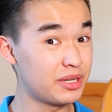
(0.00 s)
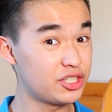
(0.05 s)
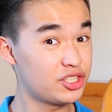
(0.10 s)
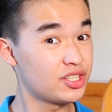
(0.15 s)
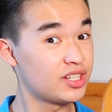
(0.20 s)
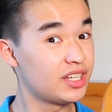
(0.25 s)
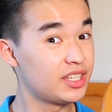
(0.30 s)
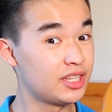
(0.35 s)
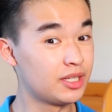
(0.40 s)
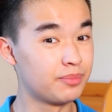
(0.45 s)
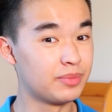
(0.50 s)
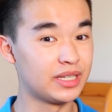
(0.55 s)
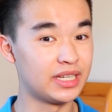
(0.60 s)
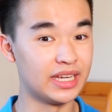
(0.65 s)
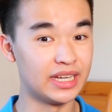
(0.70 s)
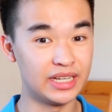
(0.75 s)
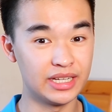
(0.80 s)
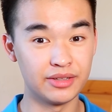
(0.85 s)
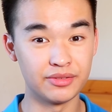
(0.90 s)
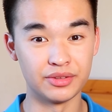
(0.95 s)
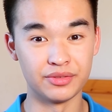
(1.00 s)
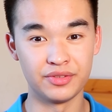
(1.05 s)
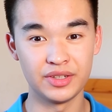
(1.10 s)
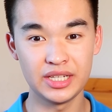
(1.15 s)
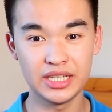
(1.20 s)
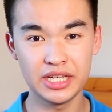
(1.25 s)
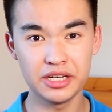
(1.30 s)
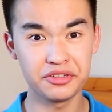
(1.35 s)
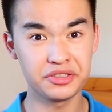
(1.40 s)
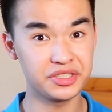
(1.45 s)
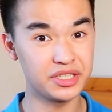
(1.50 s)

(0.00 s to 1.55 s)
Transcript: mentioned in the beginning of the video,